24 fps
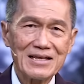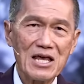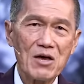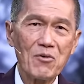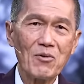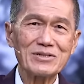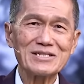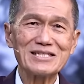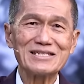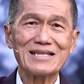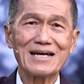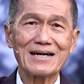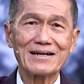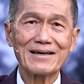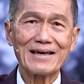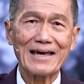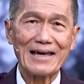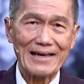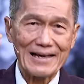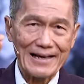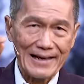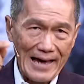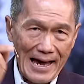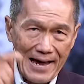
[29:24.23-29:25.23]
He was in the
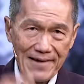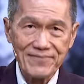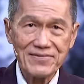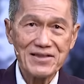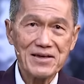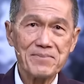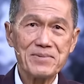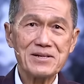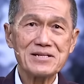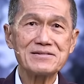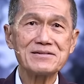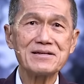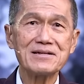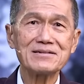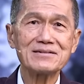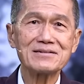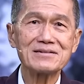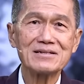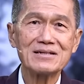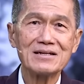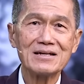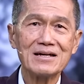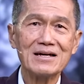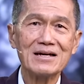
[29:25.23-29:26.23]
candy
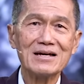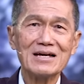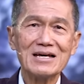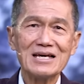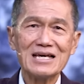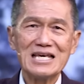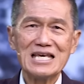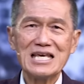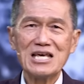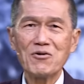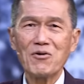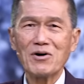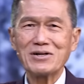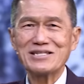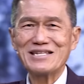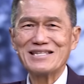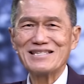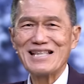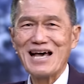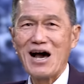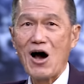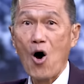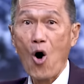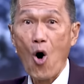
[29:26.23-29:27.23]
business. He was
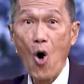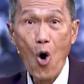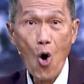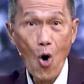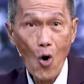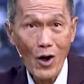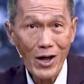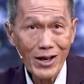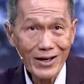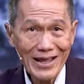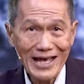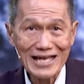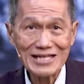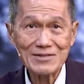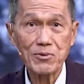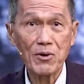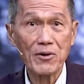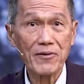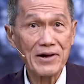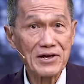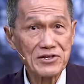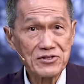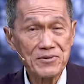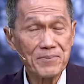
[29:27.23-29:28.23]
in the oil
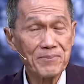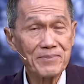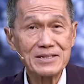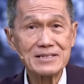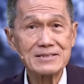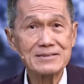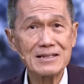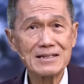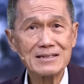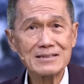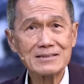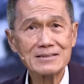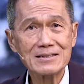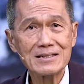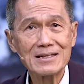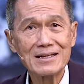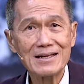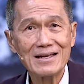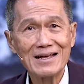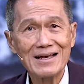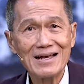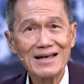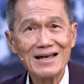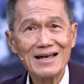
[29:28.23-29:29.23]
exploration business.
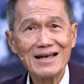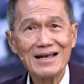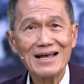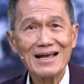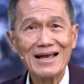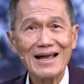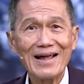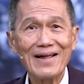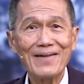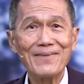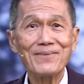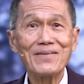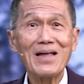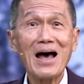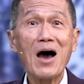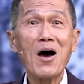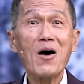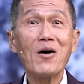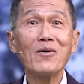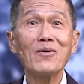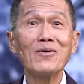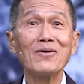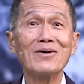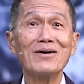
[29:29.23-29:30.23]
And
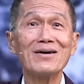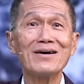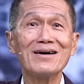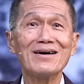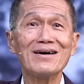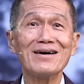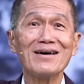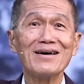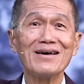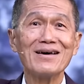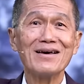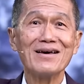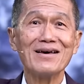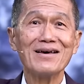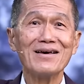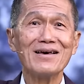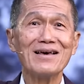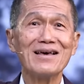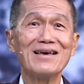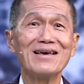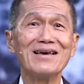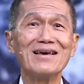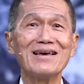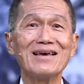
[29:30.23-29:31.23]
now,
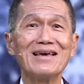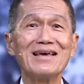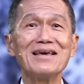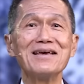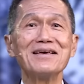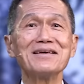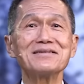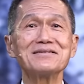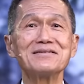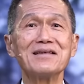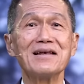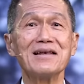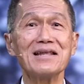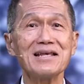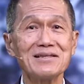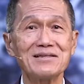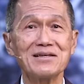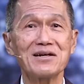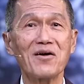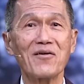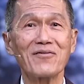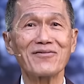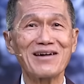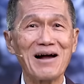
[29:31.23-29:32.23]
he, he is the
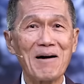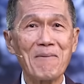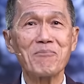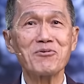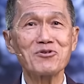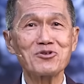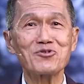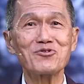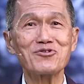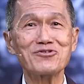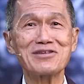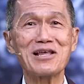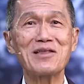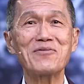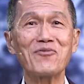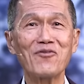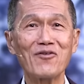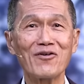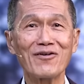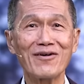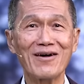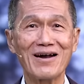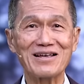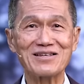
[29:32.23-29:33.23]
leader of Campus Crusade
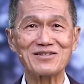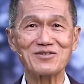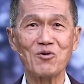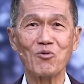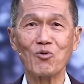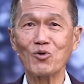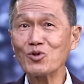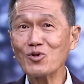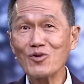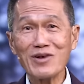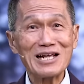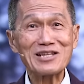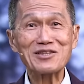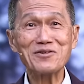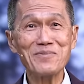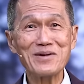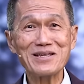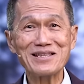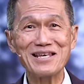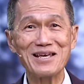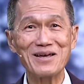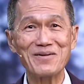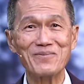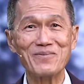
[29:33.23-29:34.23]
for Christ. Would you like to
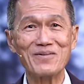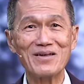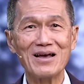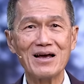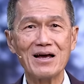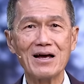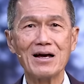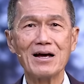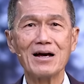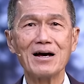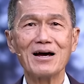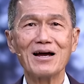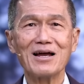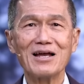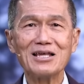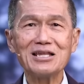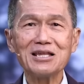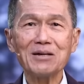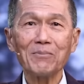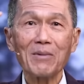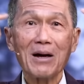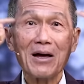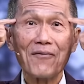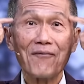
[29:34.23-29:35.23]
meet him? You
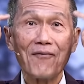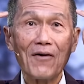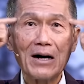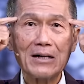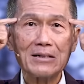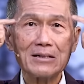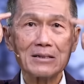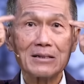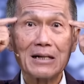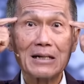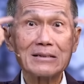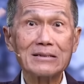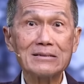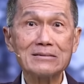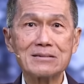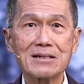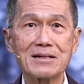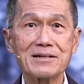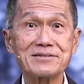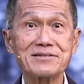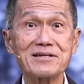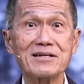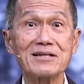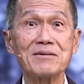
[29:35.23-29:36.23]
know, my father got
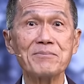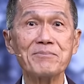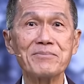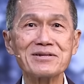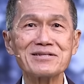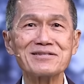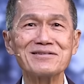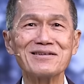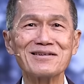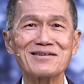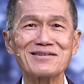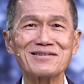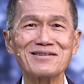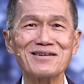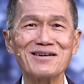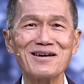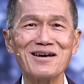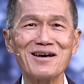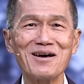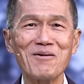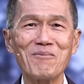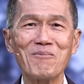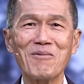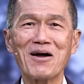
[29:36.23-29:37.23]
interested in business.
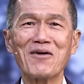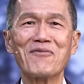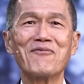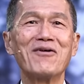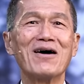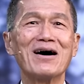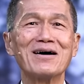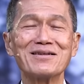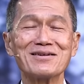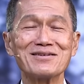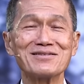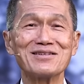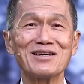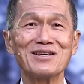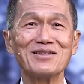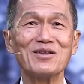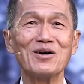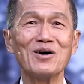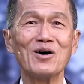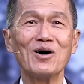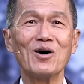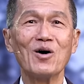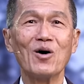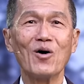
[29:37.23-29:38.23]
My father said,
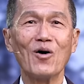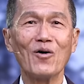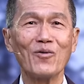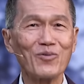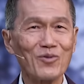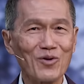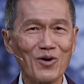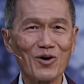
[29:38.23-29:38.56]
of